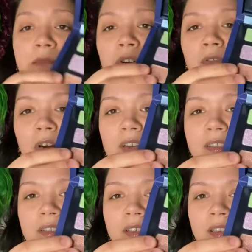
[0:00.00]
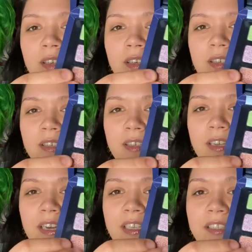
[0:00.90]
across,
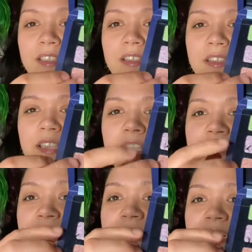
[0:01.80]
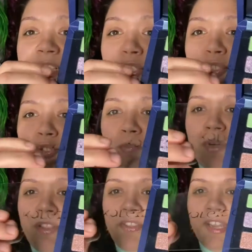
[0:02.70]
and it's
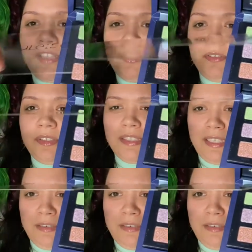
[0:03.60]
super thick too. It's like